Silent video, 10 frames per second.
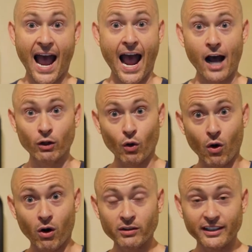How
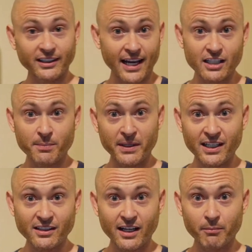long did it take
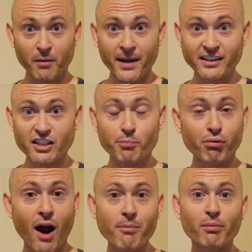Speediance to implement this?
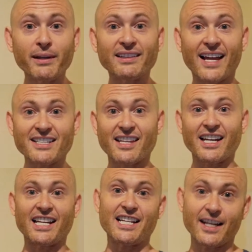Probably less
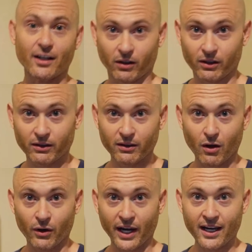than a year,
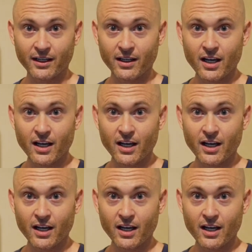okay?